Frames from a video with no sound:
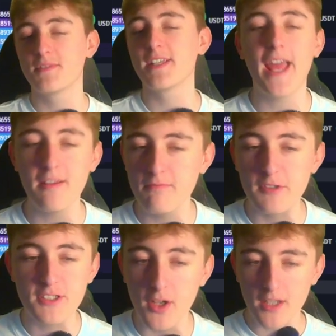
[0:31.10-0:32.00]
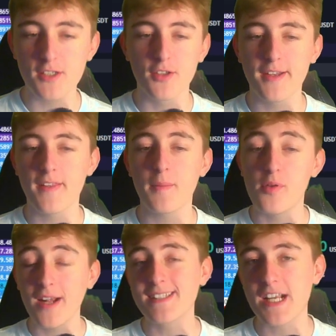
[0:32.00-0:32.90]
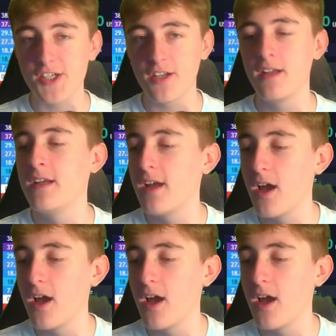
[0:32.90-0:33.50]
Today we're solely just looking at the price action,